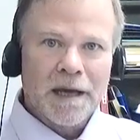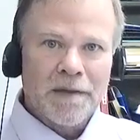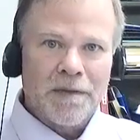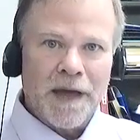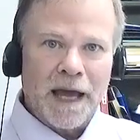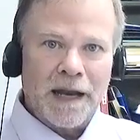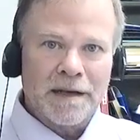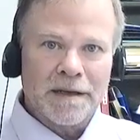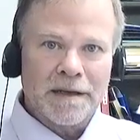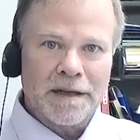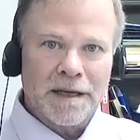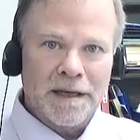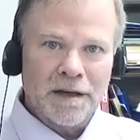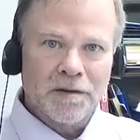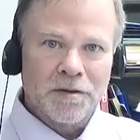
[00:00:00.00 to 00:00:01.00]
that
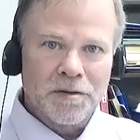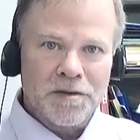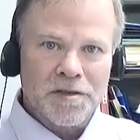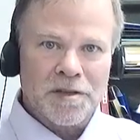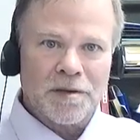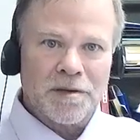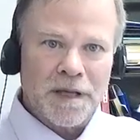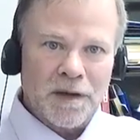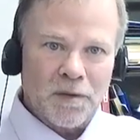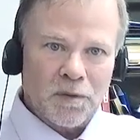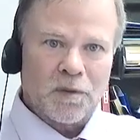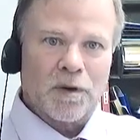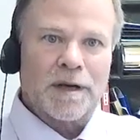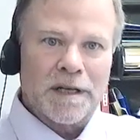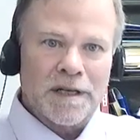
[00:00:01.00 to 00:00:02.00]
kills the
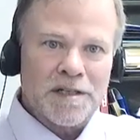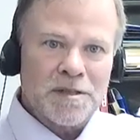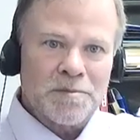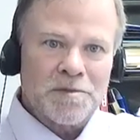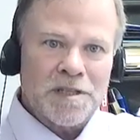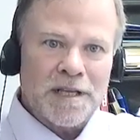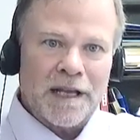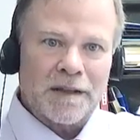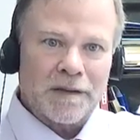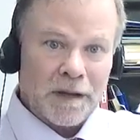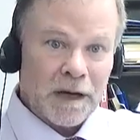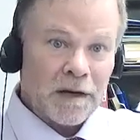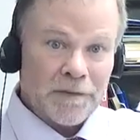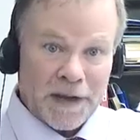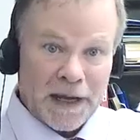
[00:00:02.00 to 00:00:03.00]
organisms, that
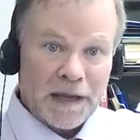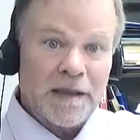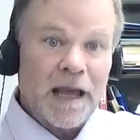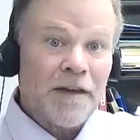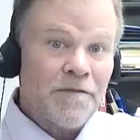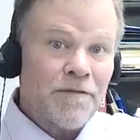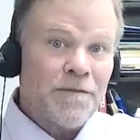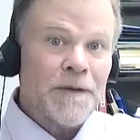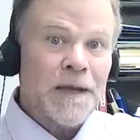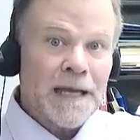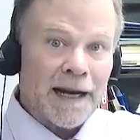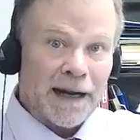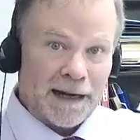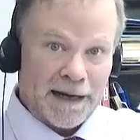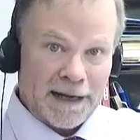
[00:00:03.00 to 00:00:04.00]
larvae that
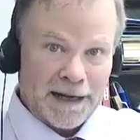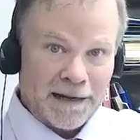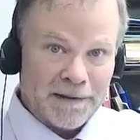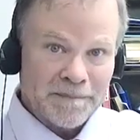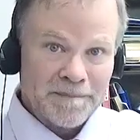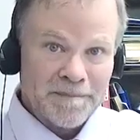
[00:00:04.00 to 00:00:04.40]
feed on it.